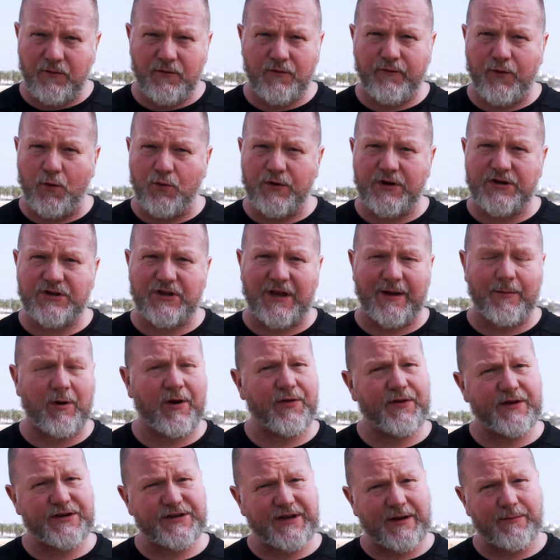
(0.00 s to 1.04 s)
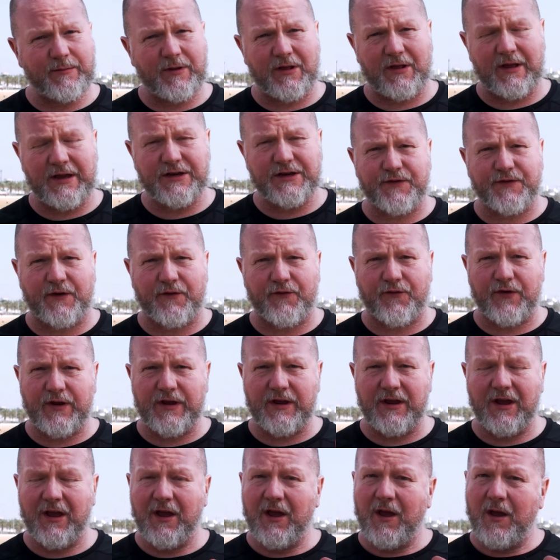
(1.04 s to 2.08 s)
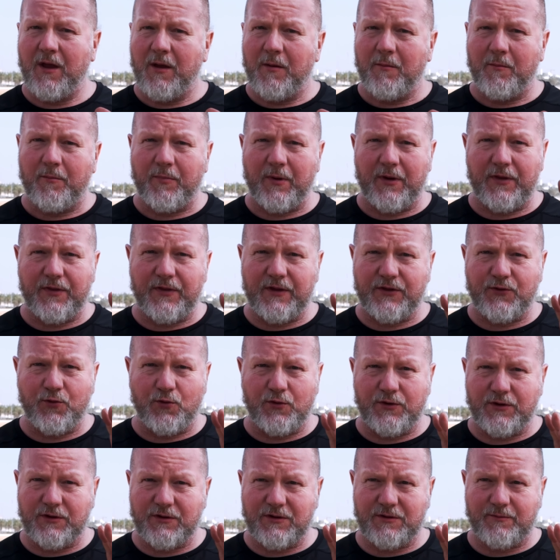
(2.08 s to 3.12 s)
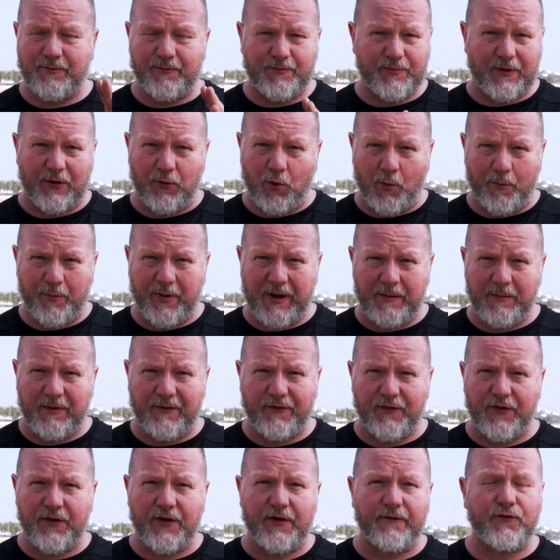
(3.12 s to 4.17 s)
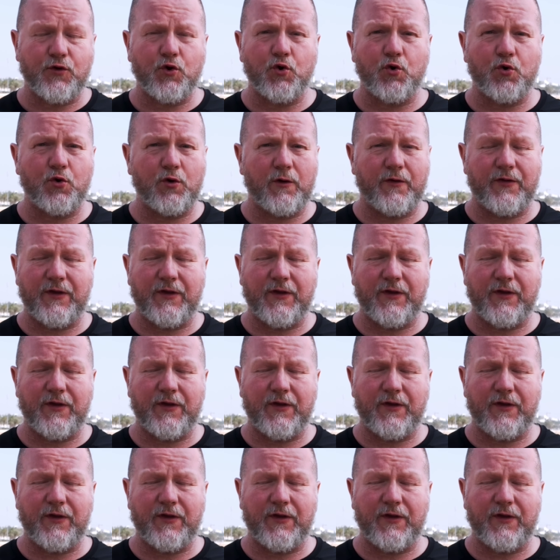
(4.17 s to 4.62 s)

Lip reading: Full disclaimer, they sent me the for free, but they're not paying me for the review.